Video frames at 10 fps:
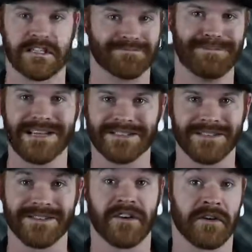is
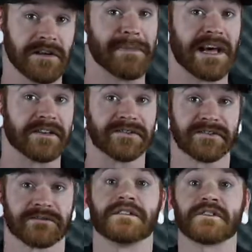basically all that
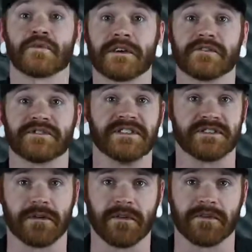matters. This is where you'll see
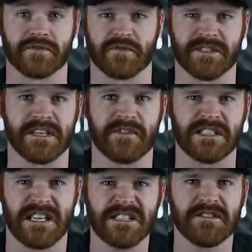subwoofers receiving
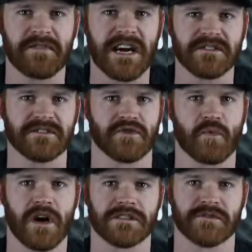tens of thousands of
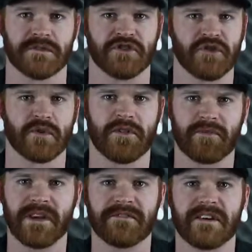watts for short
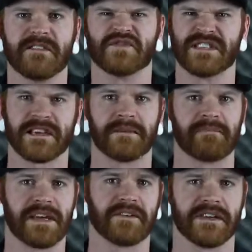3 to 5 second
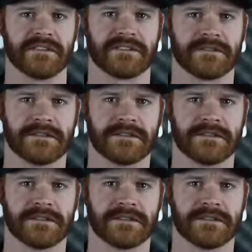periods.